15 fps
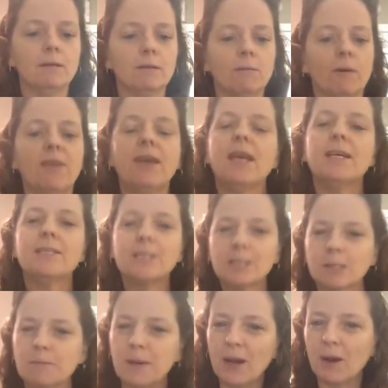With his
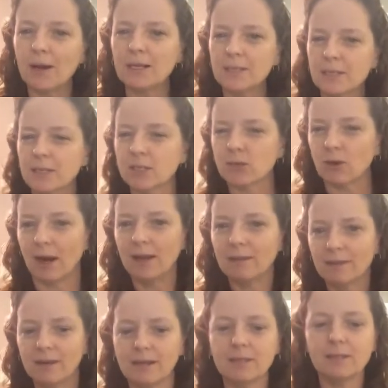spirit to
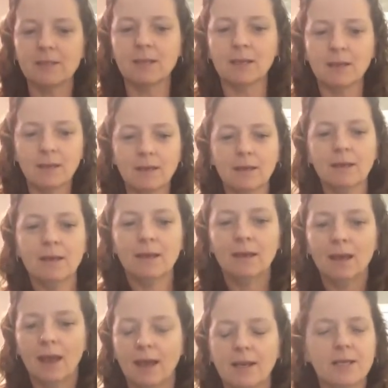strengthen us
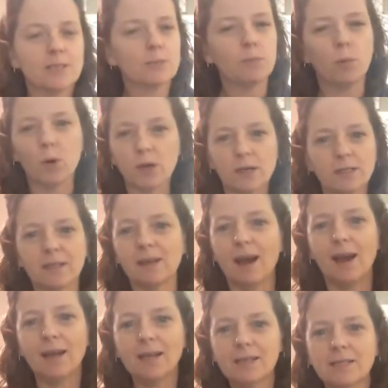and his word to
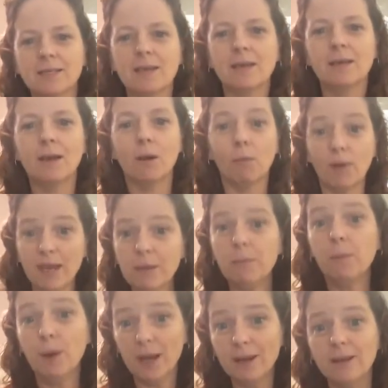guide us, we
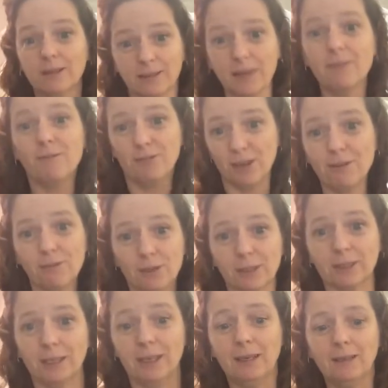will live
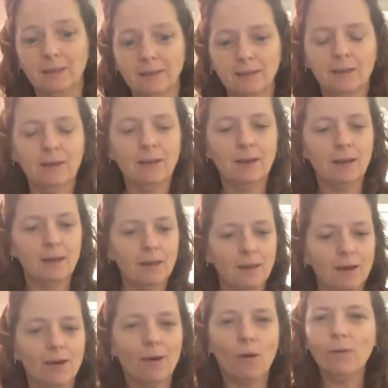differently.
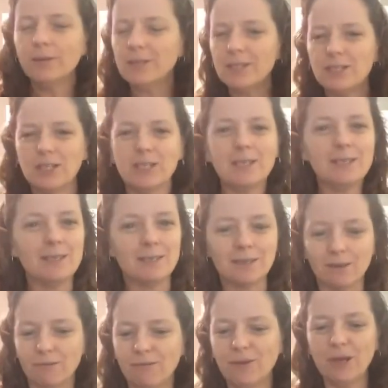Only Jesus
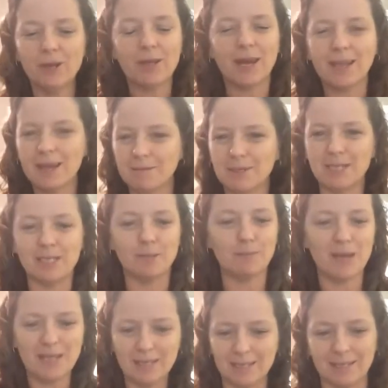can fill that empty
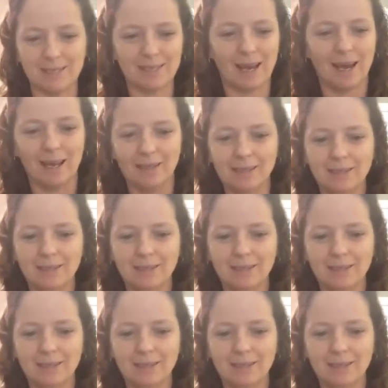space inside.